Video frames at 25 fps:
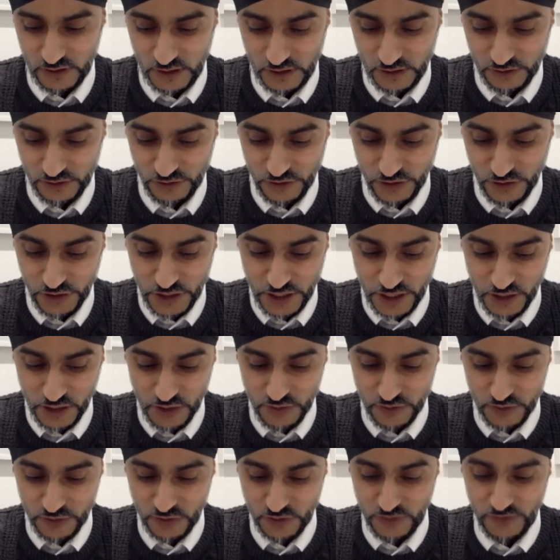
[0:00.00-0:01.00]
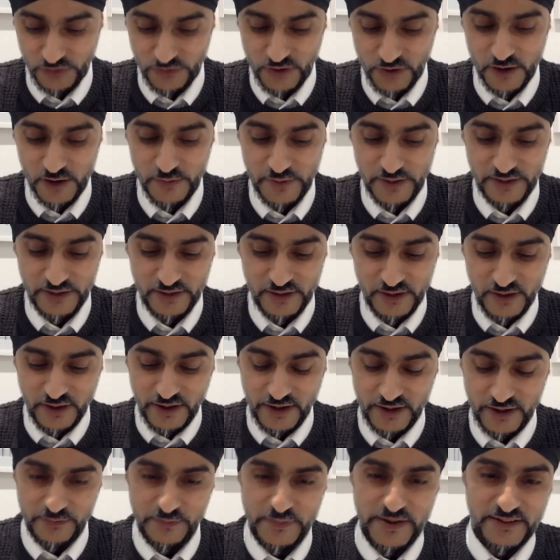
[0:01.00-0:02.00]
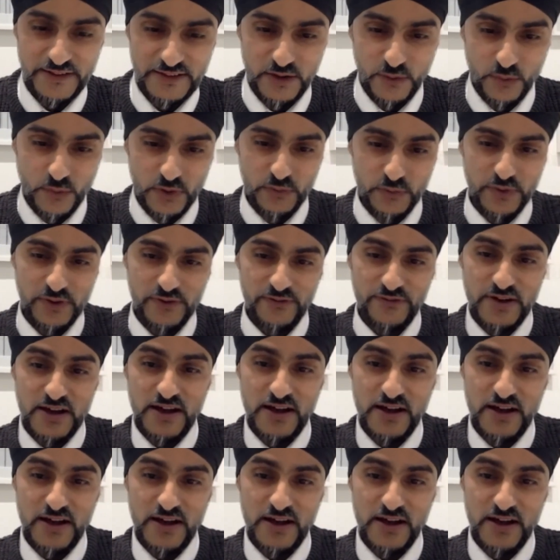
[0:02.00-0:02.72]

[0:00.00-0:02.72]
studio sort of environment, has meant that when we've